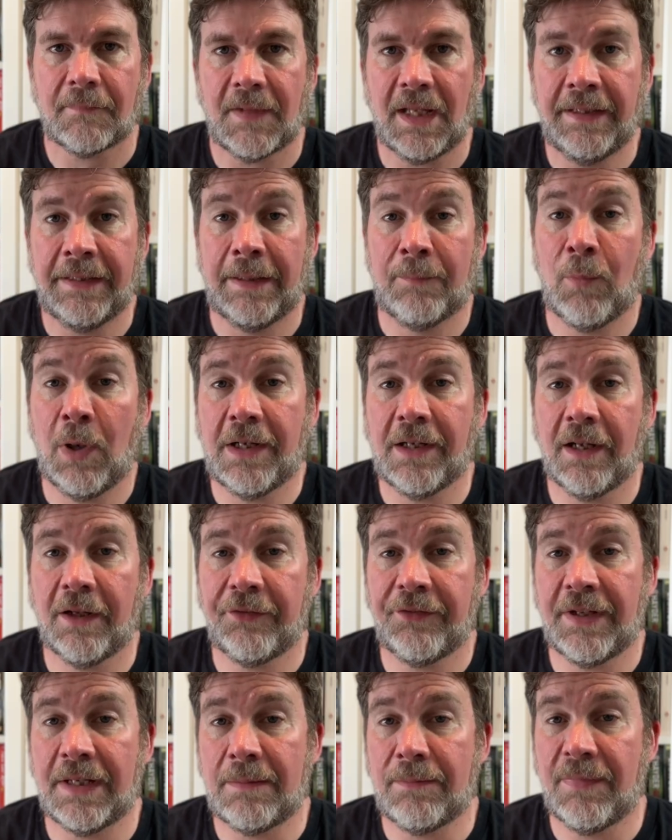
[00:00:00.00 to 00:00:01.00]
And then one
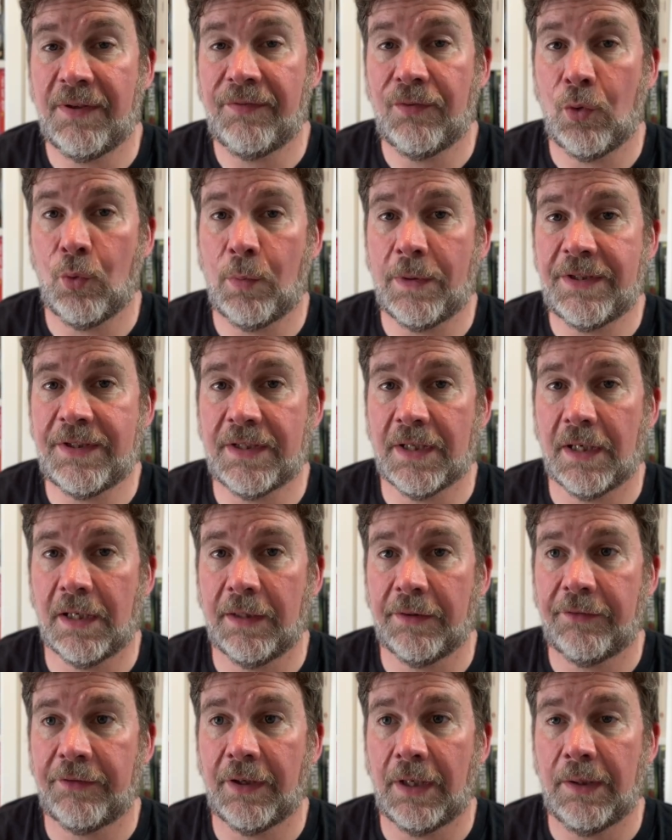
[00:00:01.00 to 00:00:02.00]
last thing before we
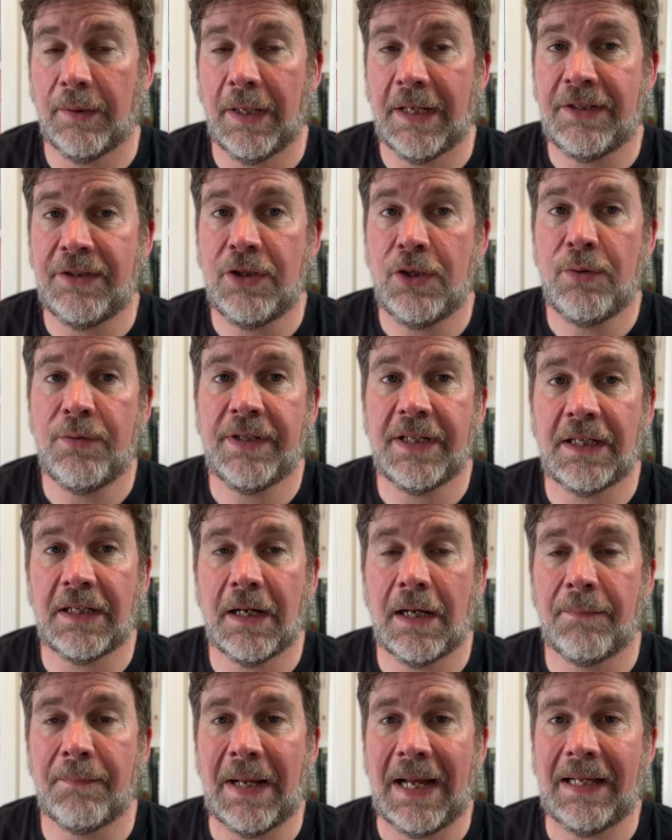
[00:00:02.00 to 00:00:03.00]
start. So a new thing
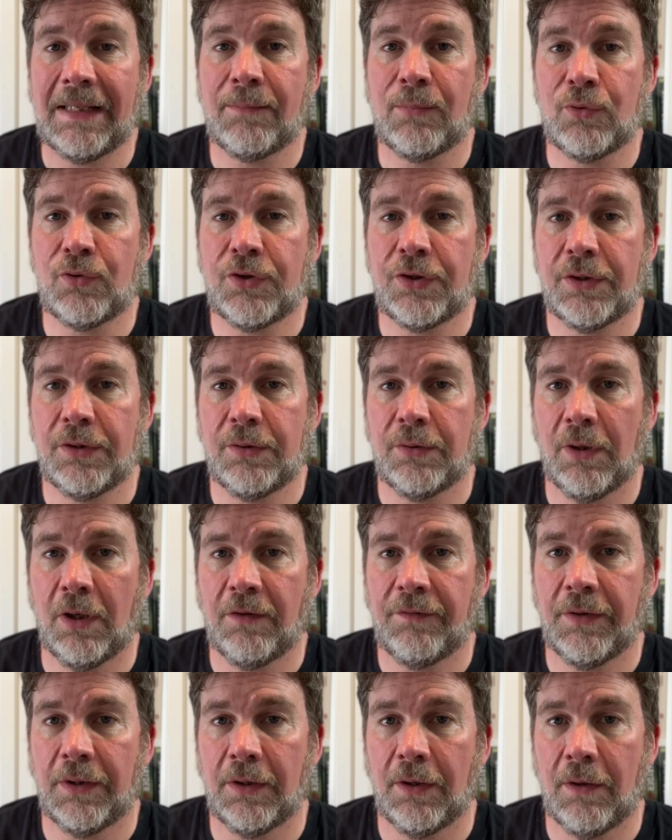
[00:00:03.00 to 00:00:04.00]
I'm able to
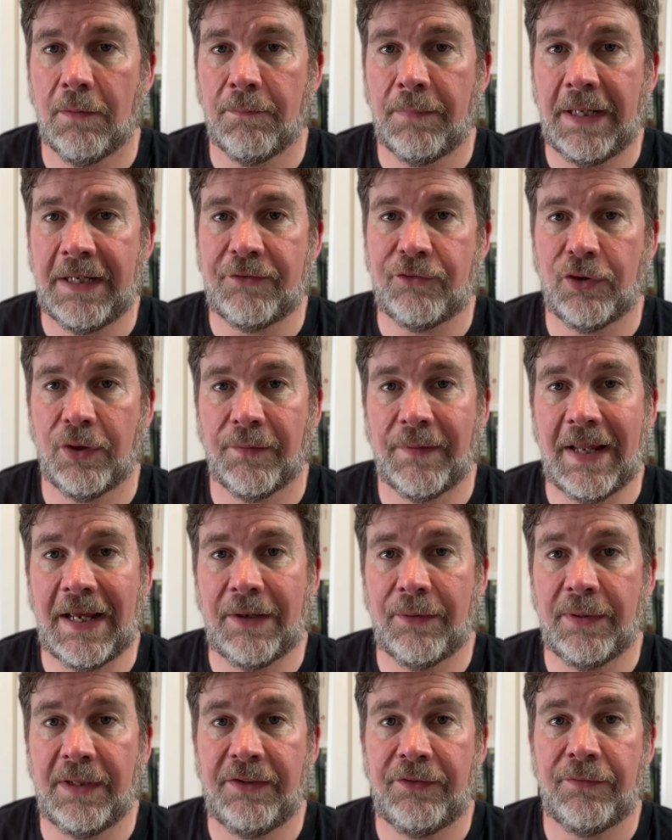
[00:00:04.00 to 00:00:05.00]
offer on Patreon
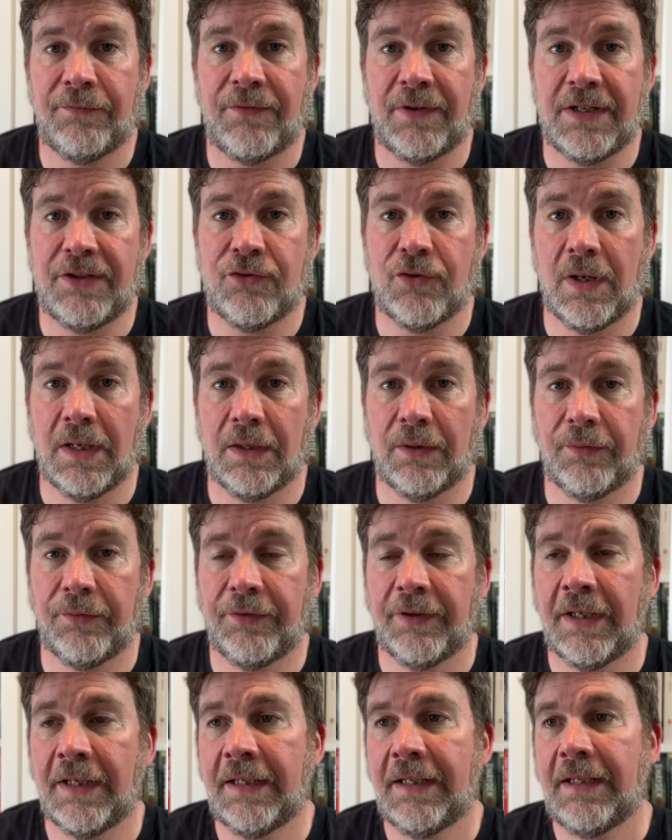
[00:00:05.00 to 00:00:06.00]
now is free
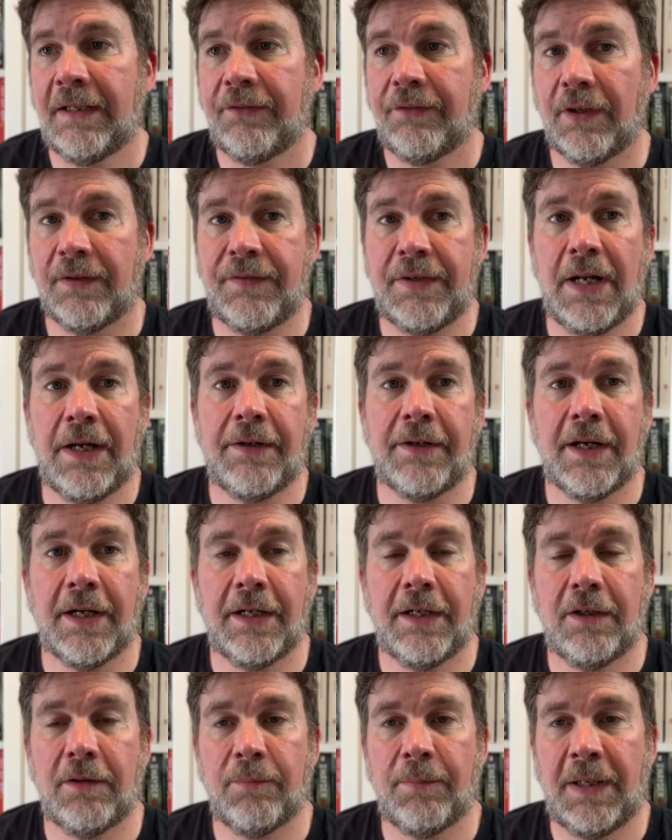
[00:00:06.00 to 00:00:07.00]
trials. So if you don't
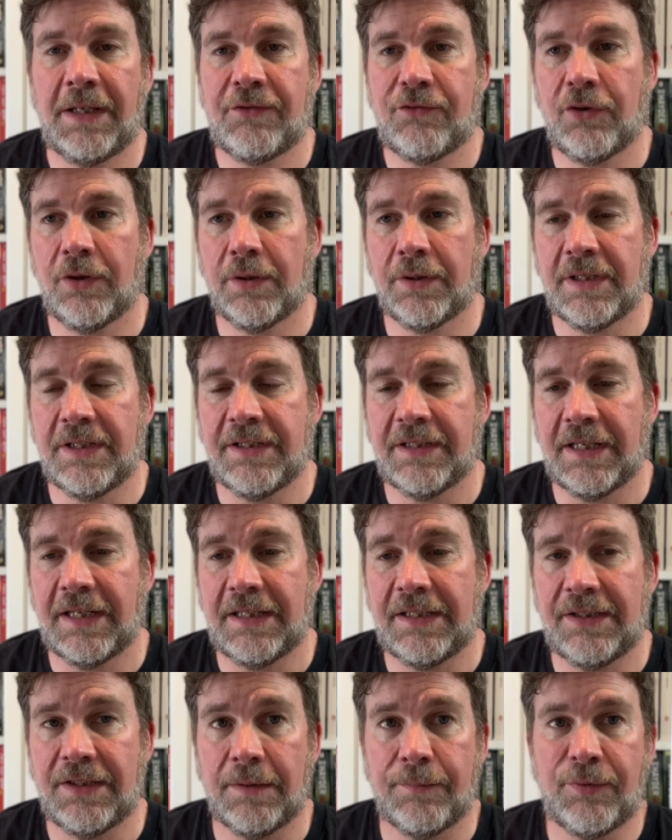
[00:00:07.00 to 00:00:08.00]
know, Patreon is
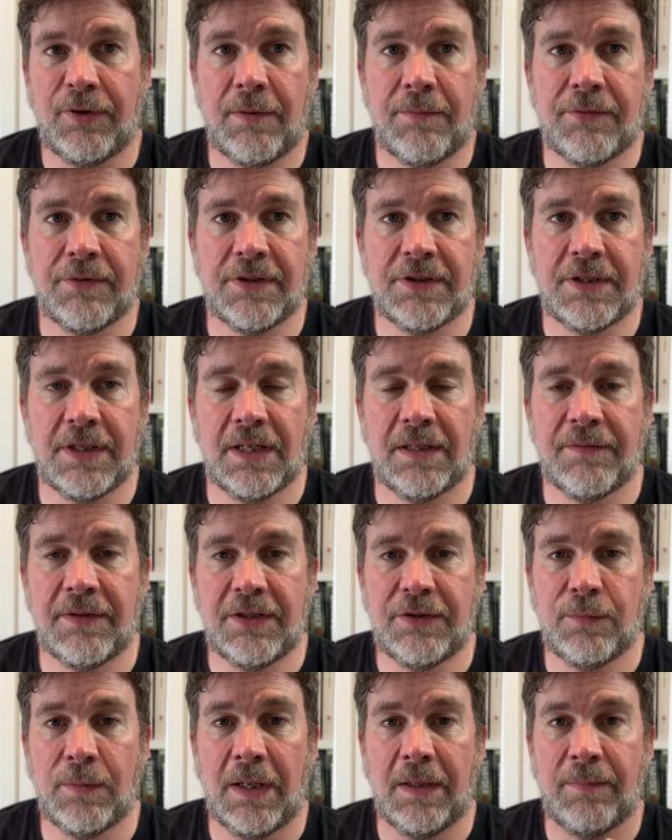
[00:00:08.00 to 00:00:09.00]
a subscription
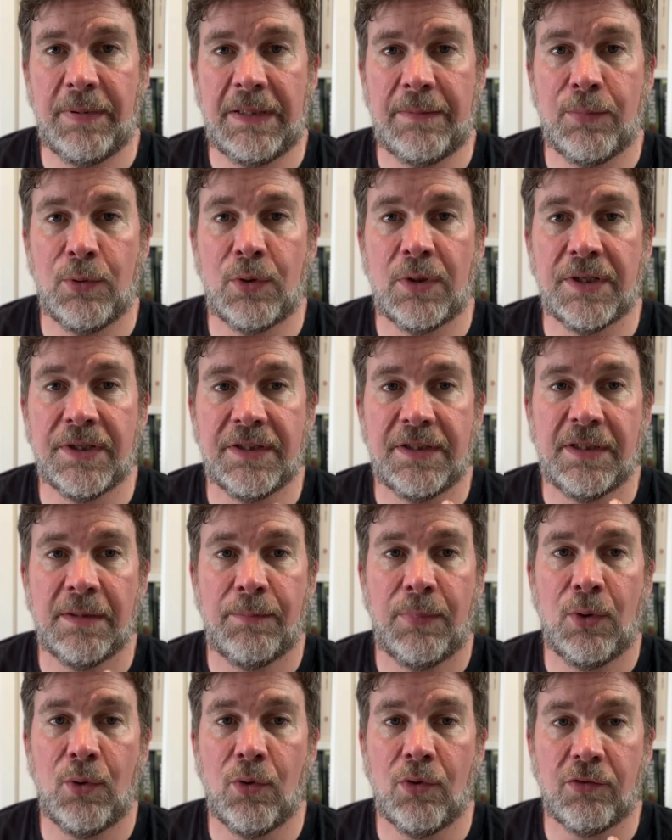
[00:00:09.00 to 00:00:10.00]
service where people can
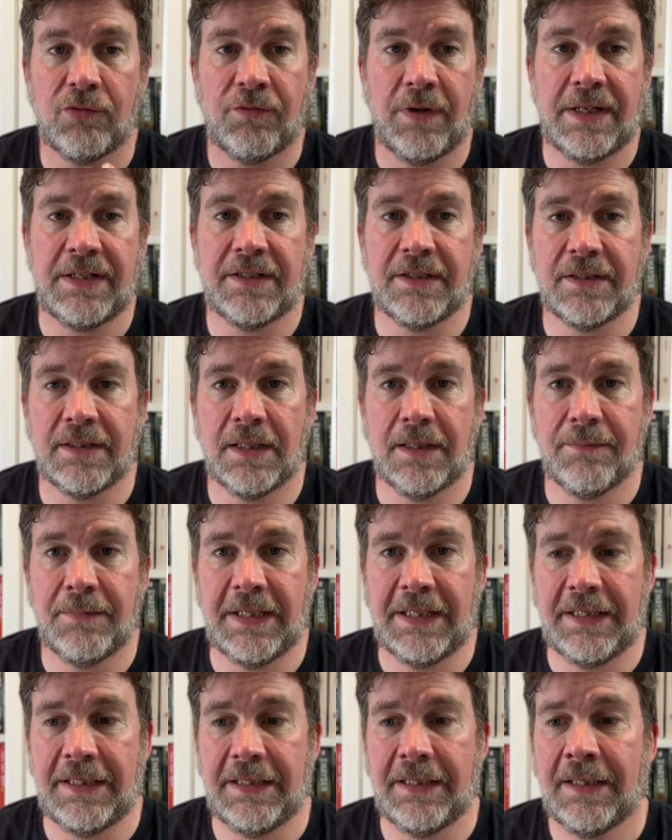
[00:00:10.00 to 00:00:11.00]
support creators like
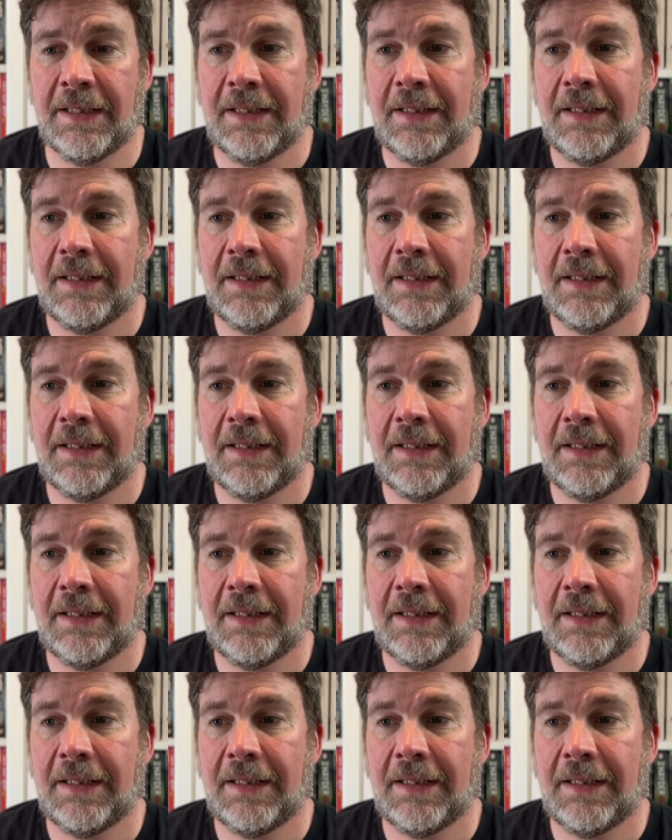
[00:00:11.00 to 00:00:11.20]
me.